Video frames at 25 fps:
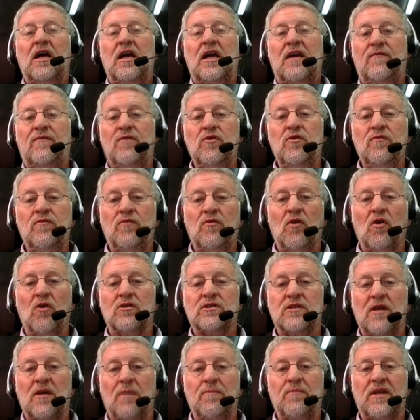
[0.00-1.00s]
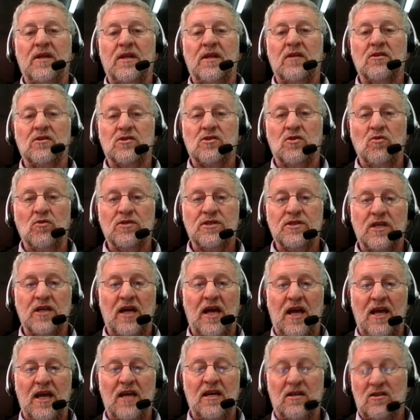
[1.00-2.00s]
If you've got something that's causing
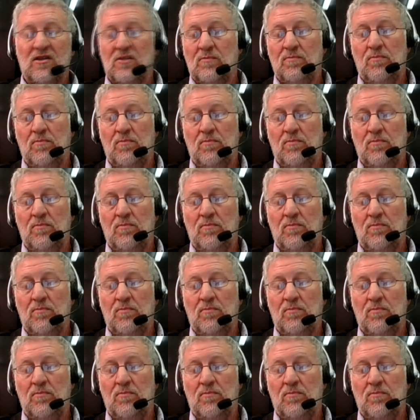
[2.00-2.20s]
a